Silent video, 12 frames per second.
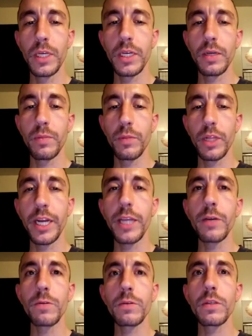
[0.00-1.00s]

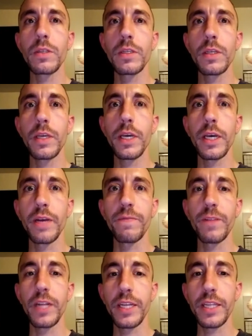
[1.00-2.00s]
millennials. Yeah, I
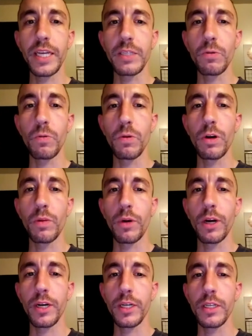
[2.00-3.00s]
feel like that's what we're a
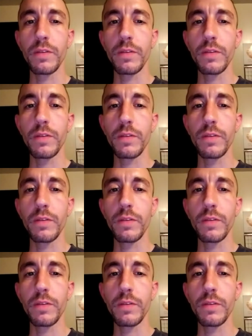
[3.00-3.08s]
product of.